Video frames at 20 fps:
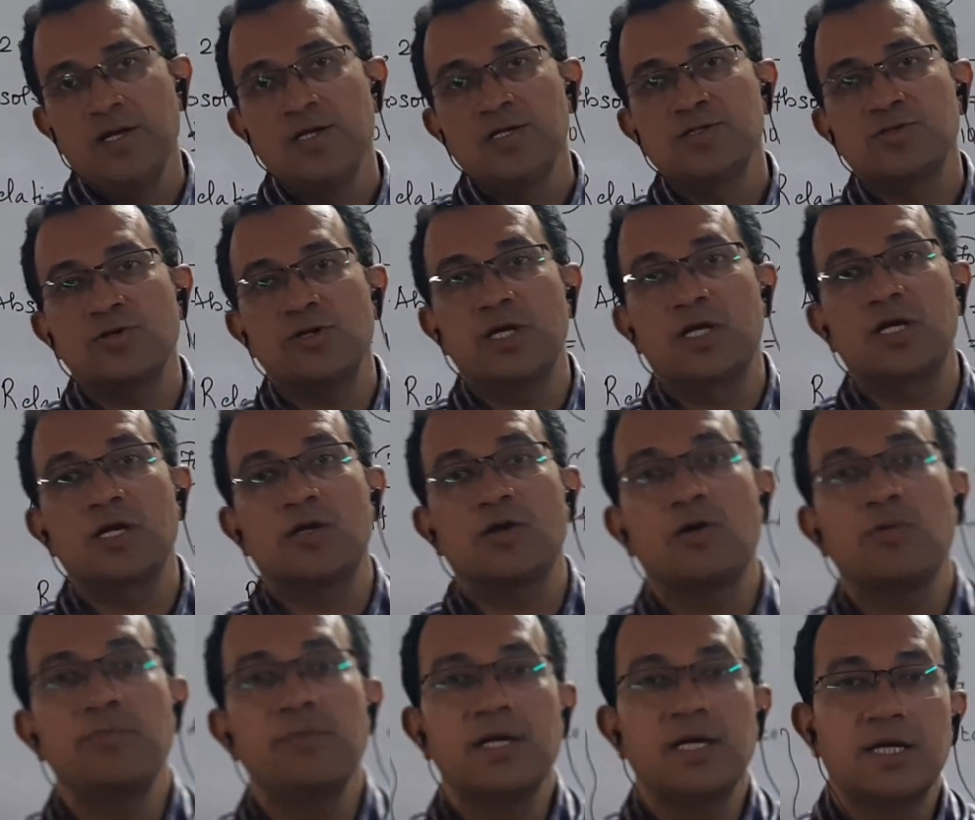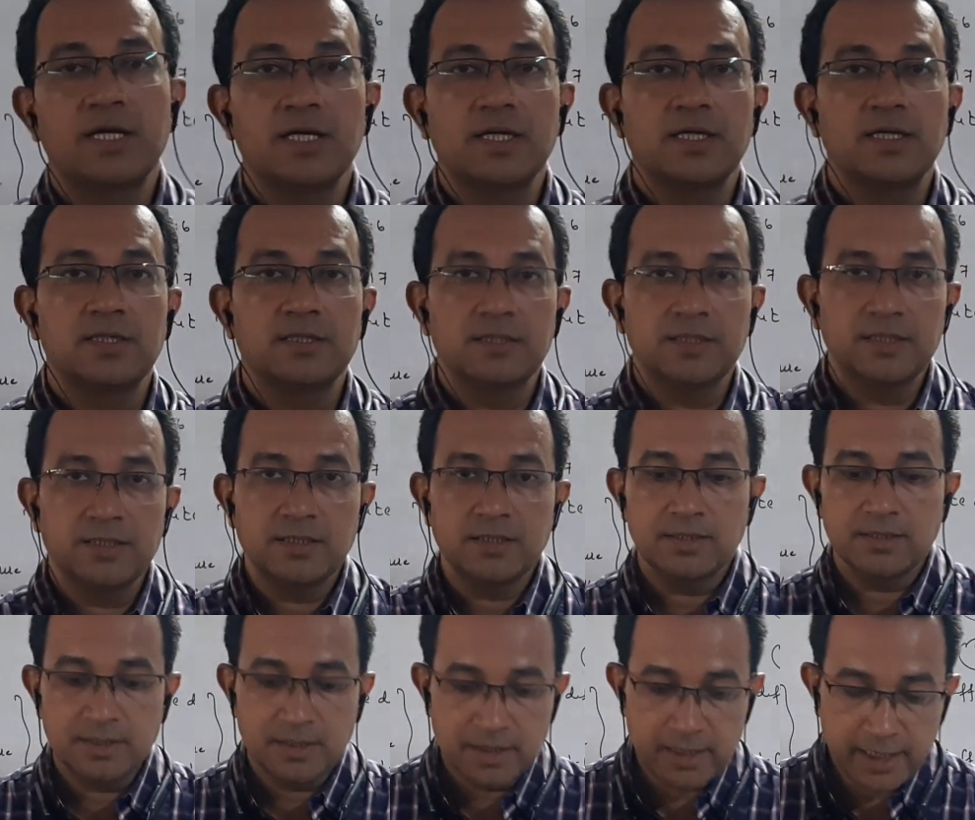So economic
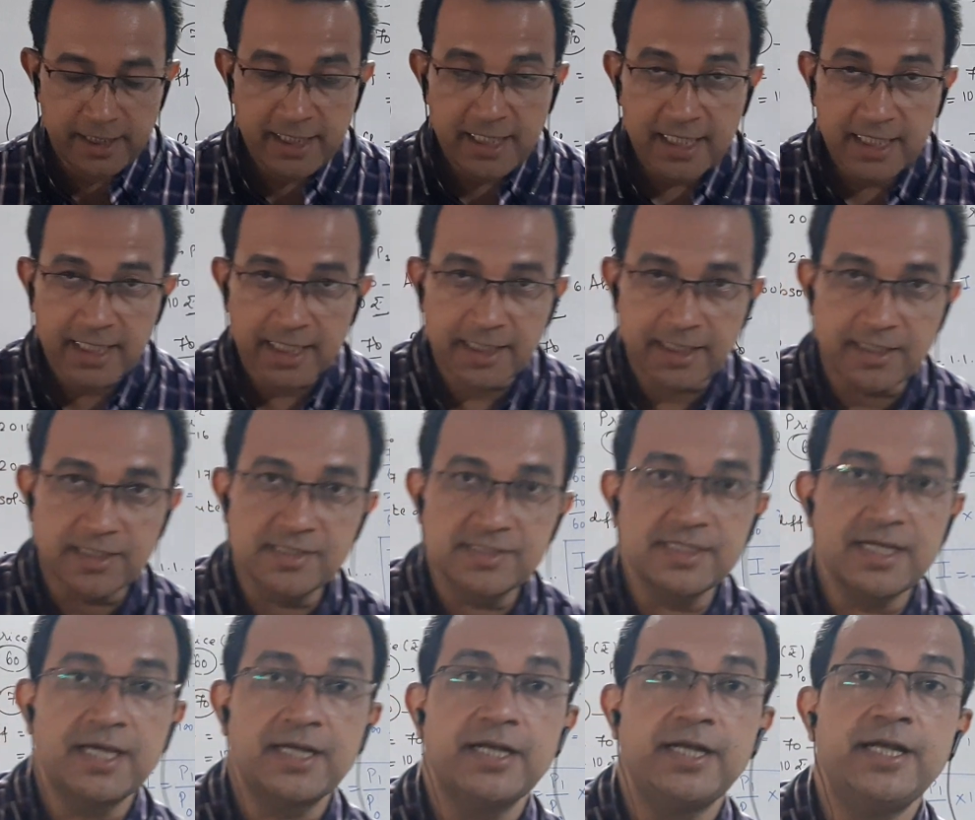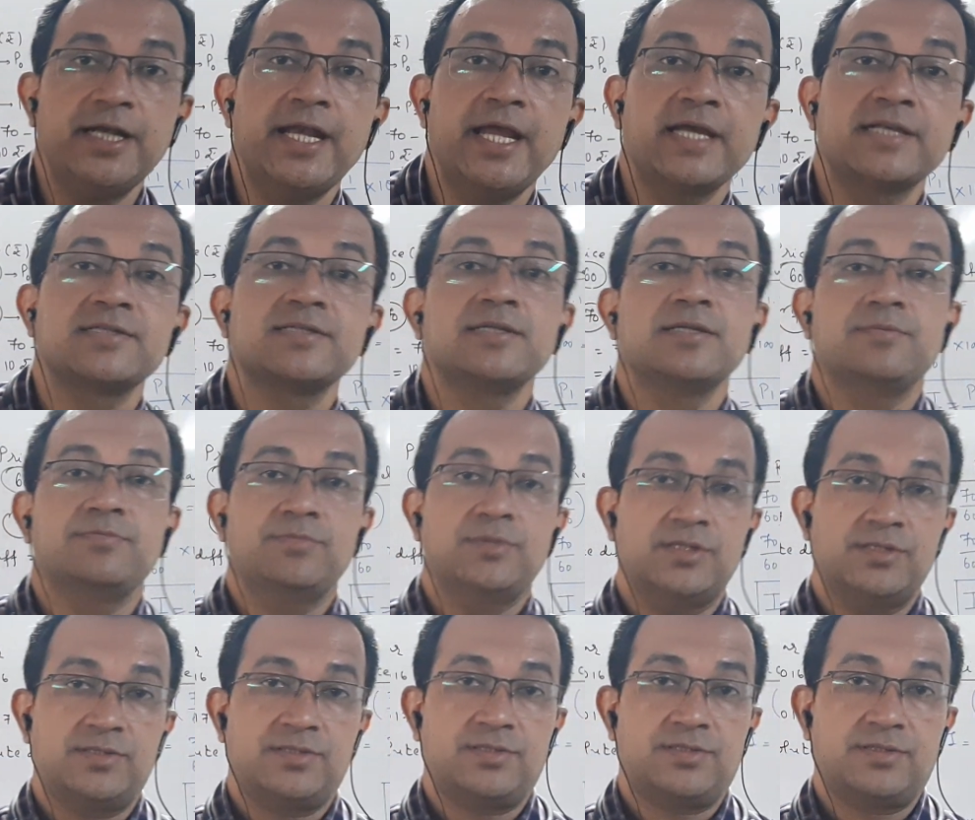indicators are index
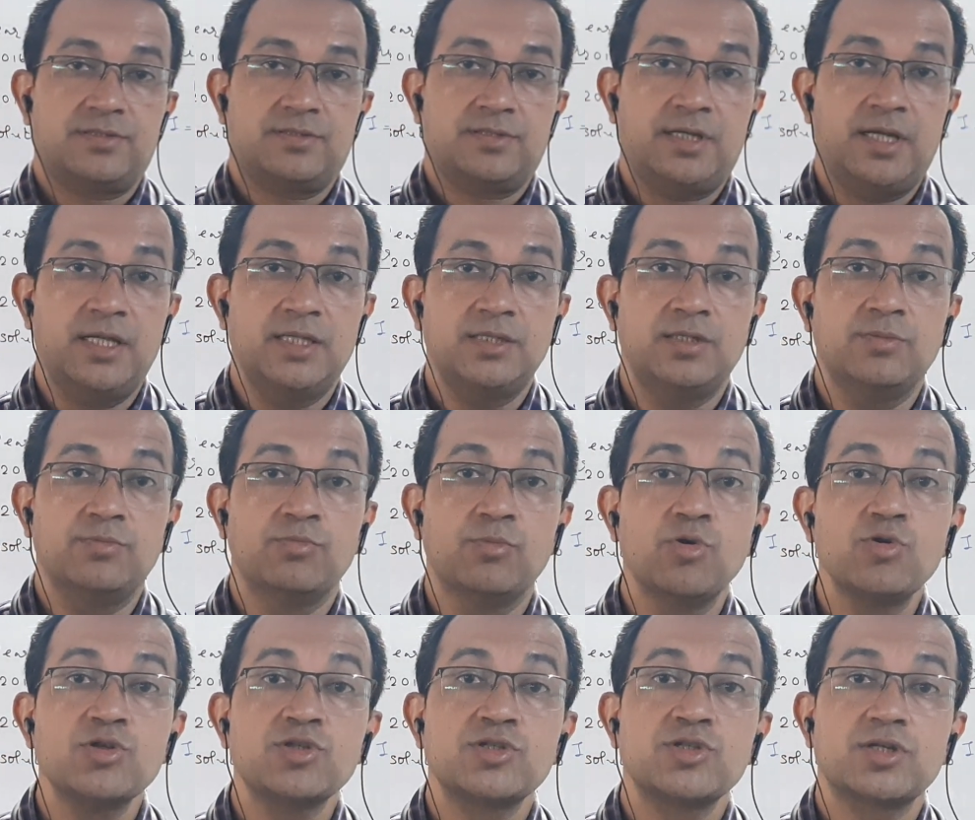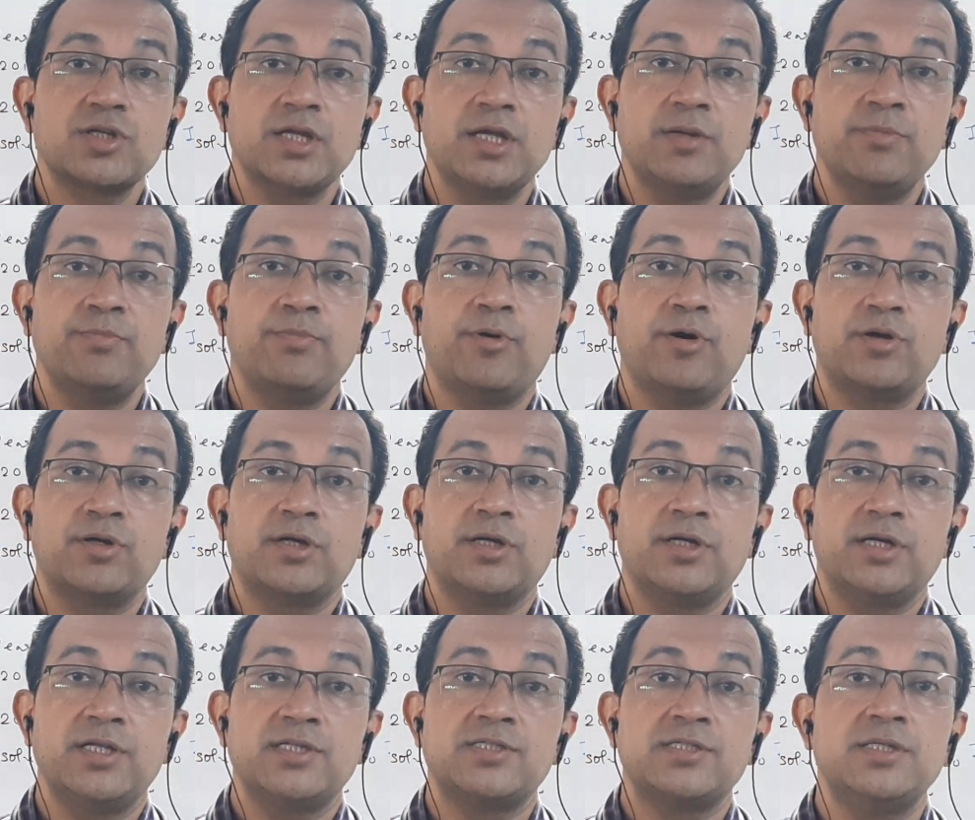numbers, and the most
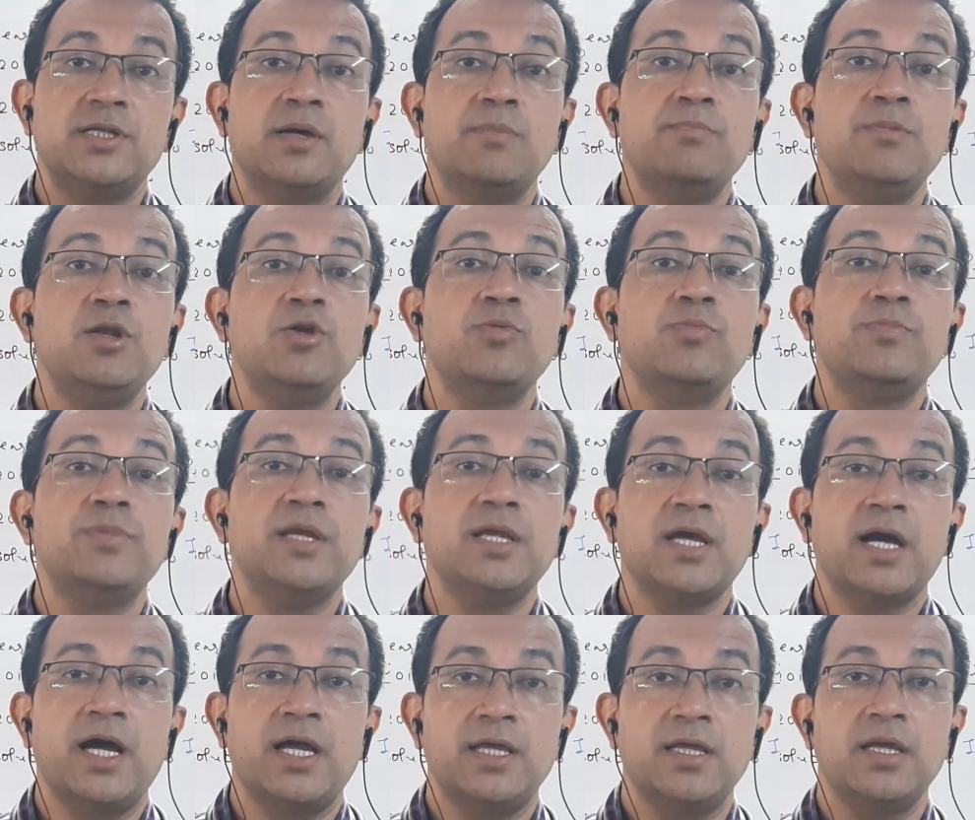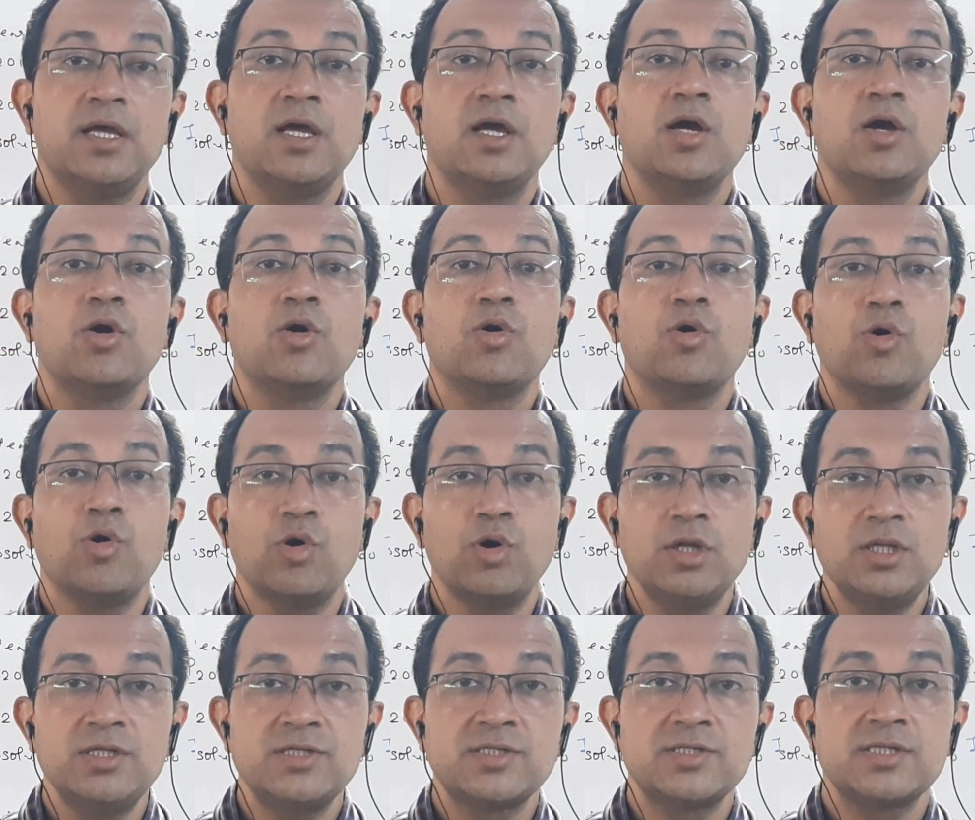important is WPI,
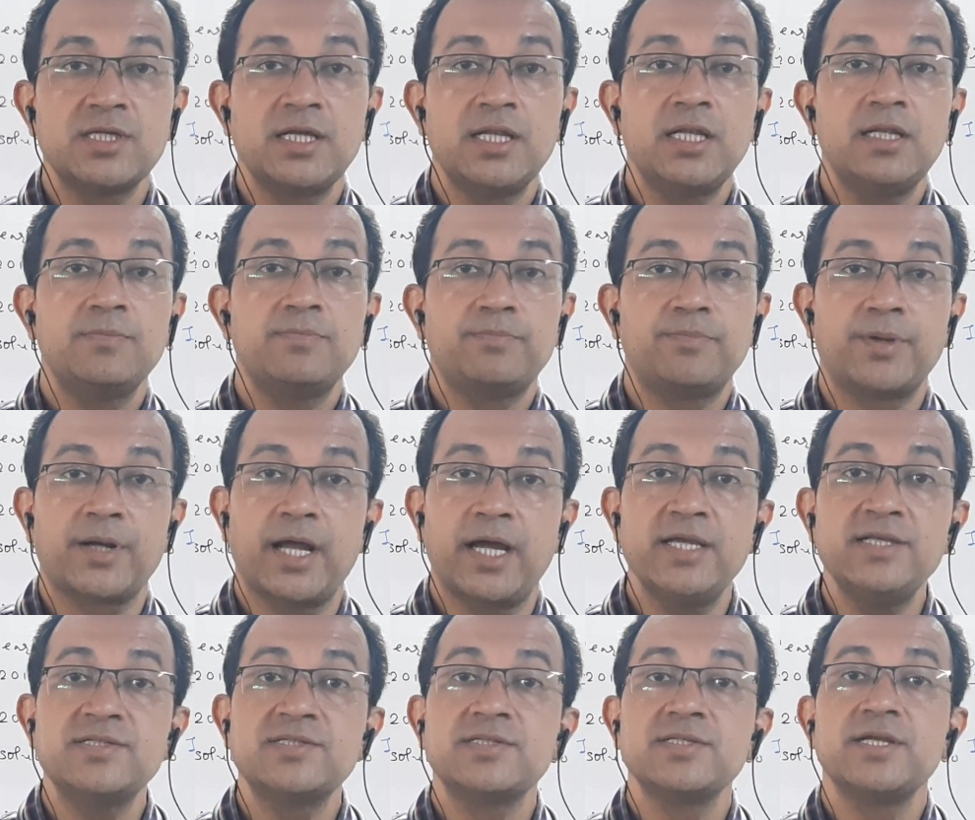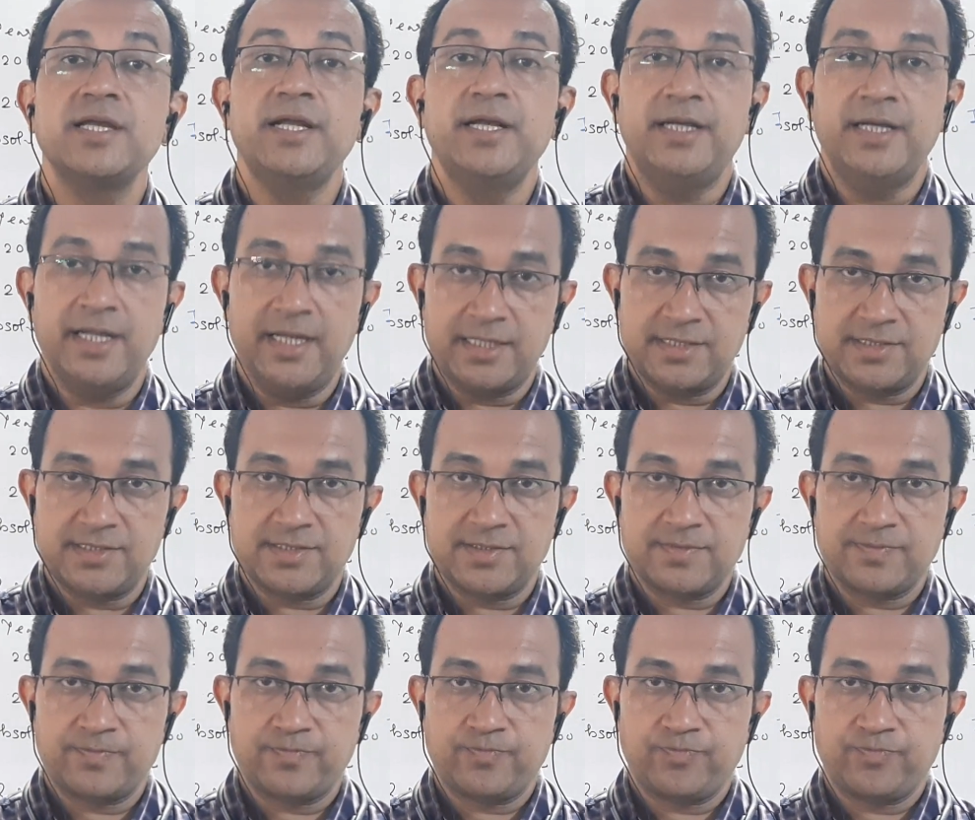wholesale price index.